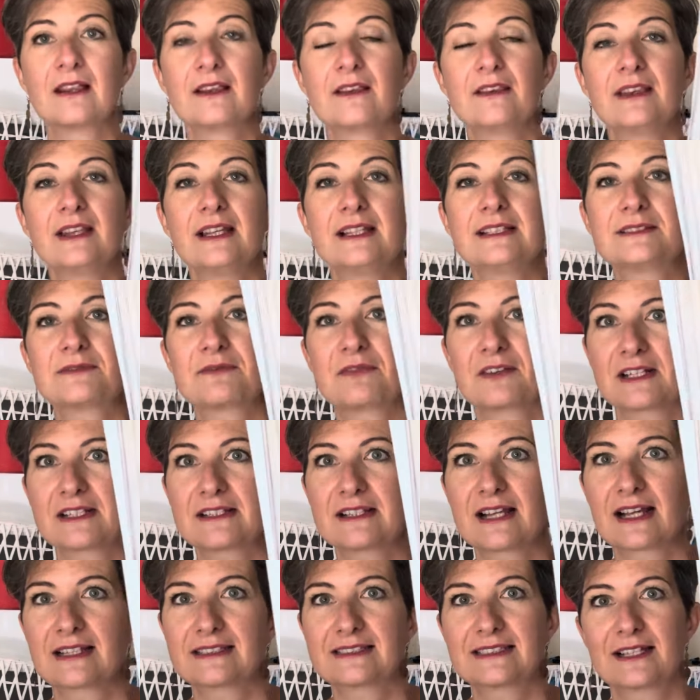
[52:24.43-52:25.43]
these
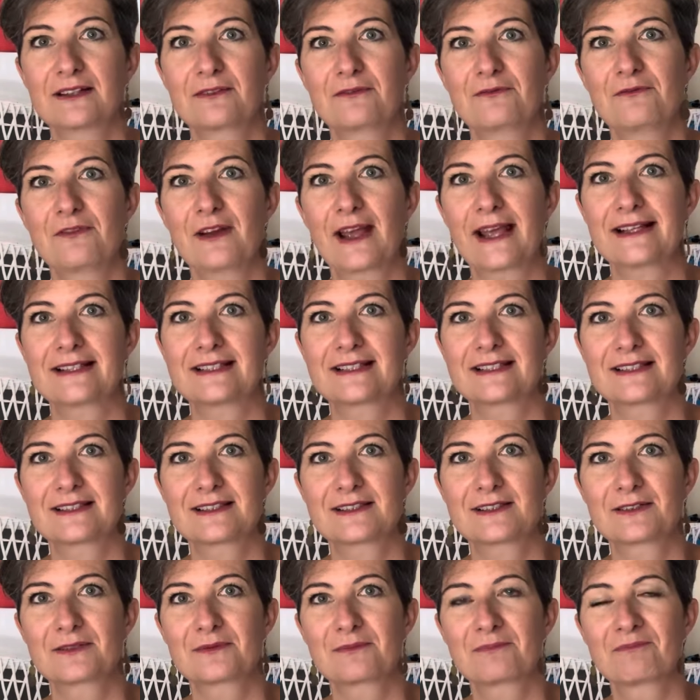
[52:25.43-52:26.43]
fantastic
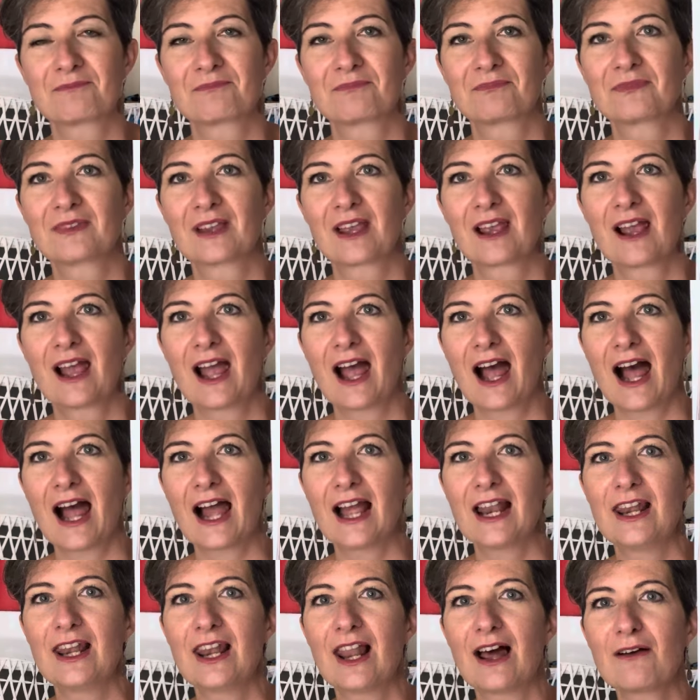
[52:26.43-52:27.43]
vests
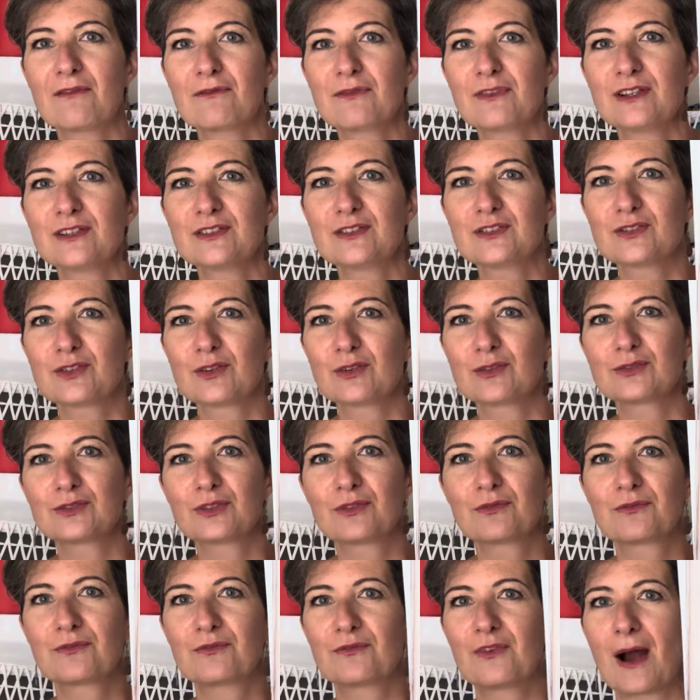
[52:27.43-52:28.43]
I love this sort
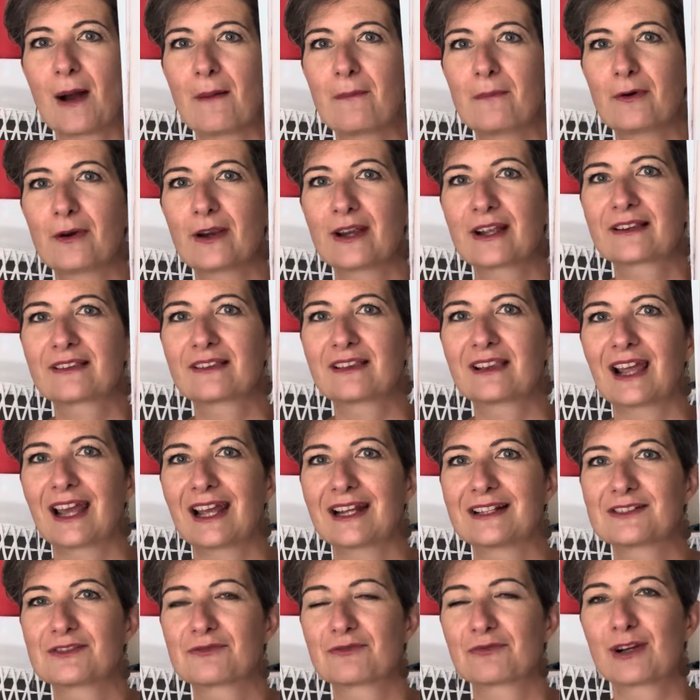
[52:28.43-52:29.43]
of fabric
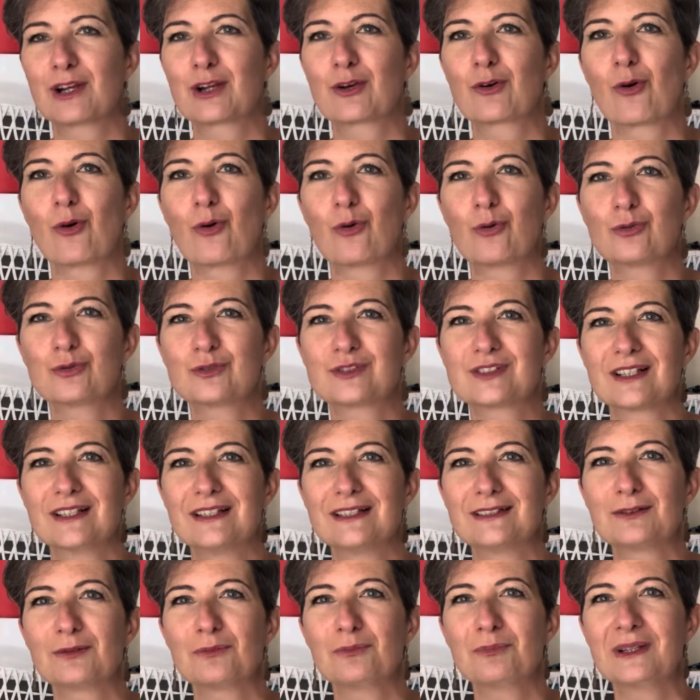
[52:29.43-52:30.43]
that recalls a
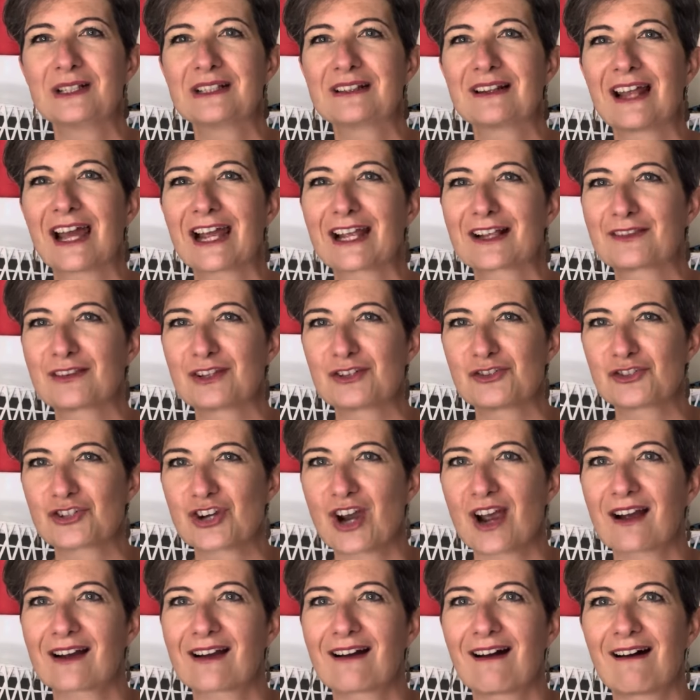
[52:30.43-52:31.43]
little bit like the
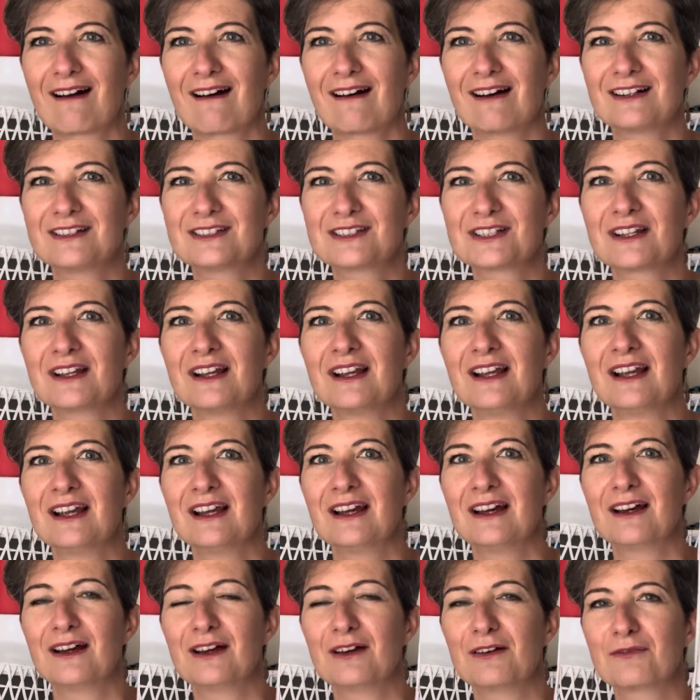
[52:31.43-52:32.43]
jacquard
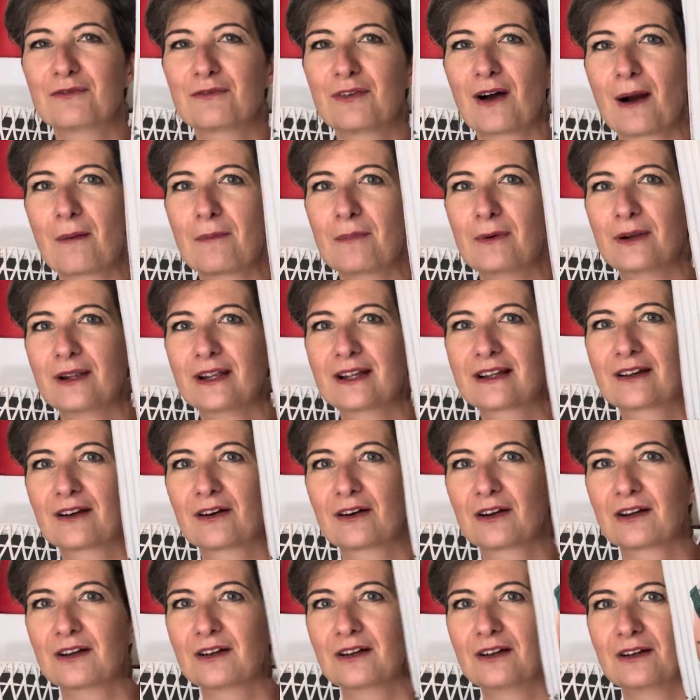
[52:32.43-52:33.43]
uh, fabric,
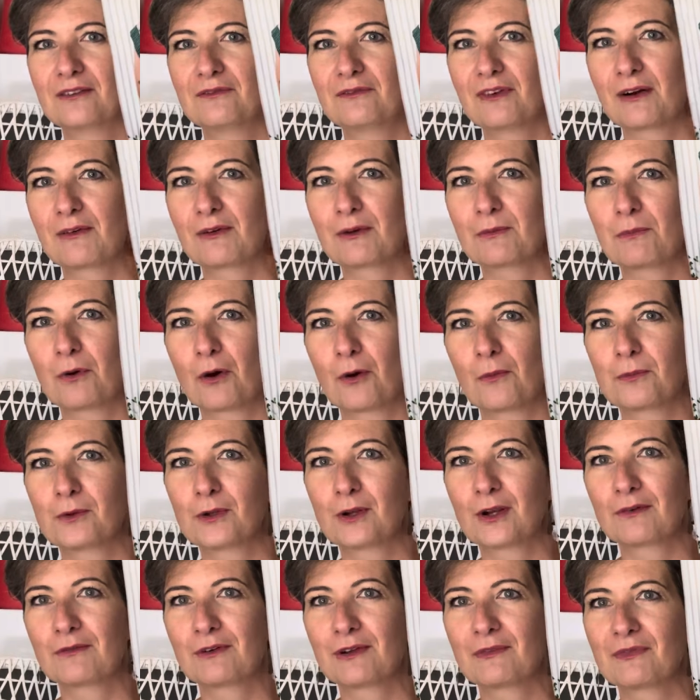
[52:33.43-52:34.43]
uh, very
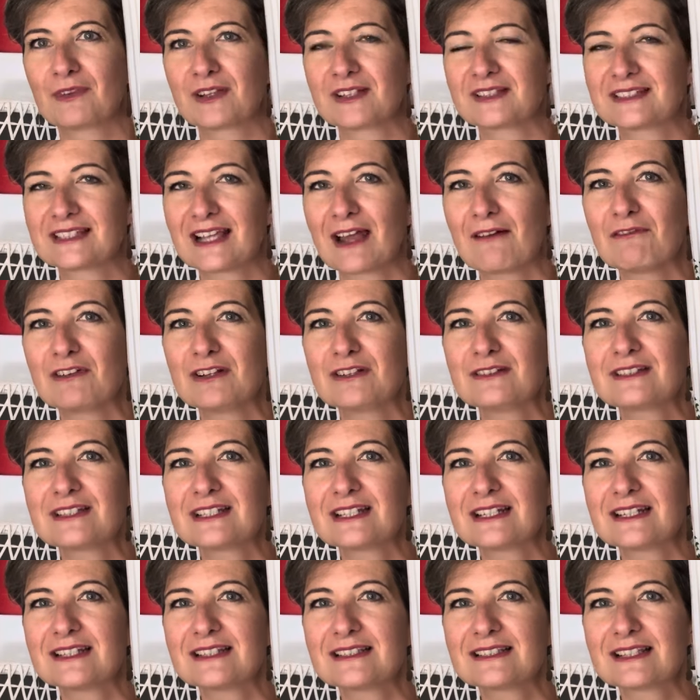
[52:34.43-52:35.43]
popular in the
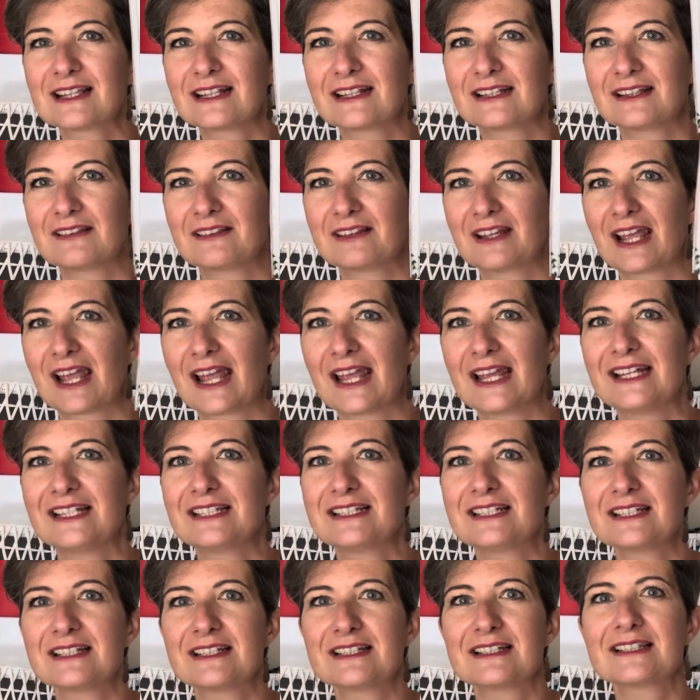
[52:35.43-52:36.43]
70s and in the
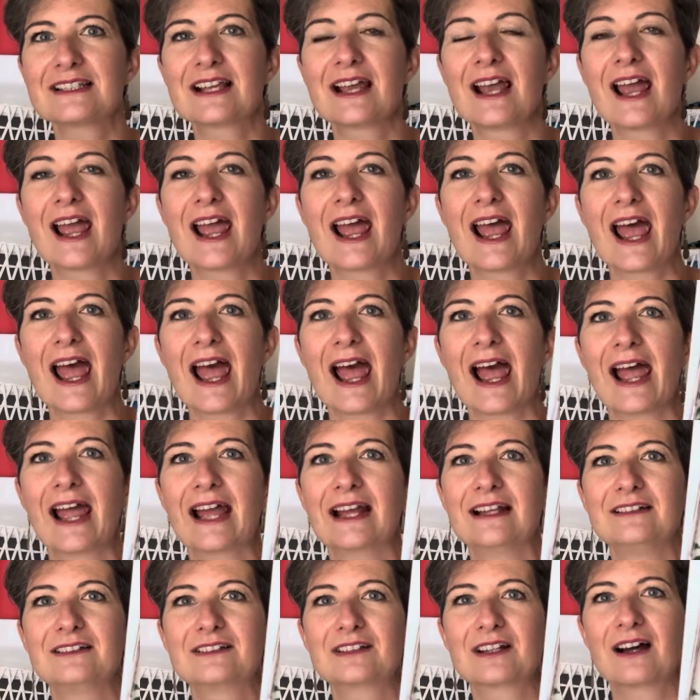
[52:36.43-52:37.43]
80s.
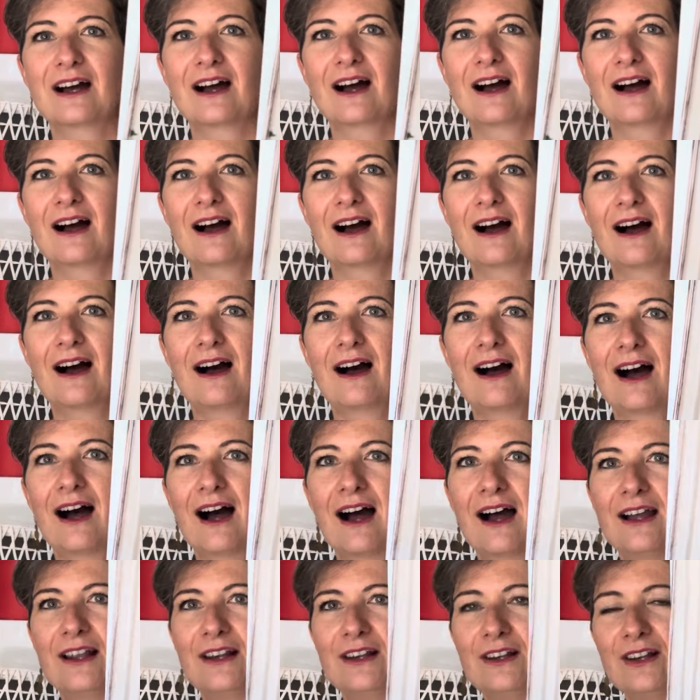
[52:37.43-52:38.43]
And
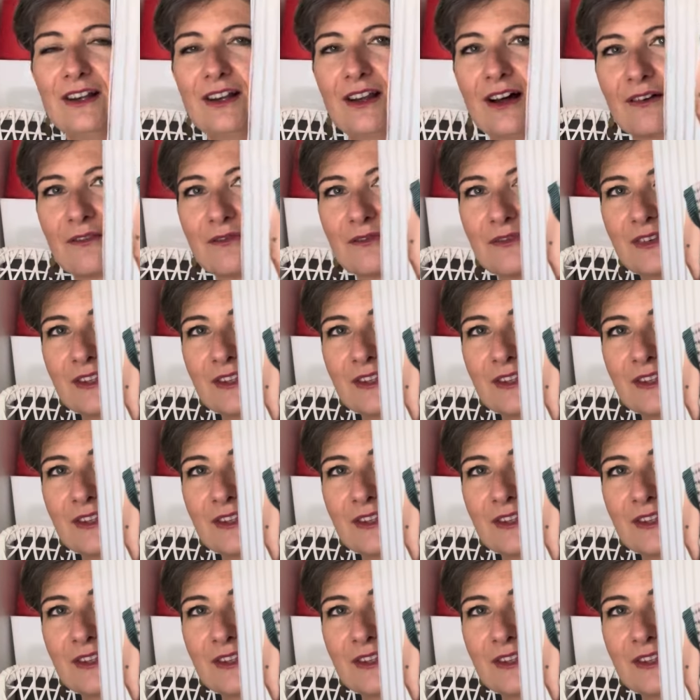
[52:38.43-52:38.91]
I love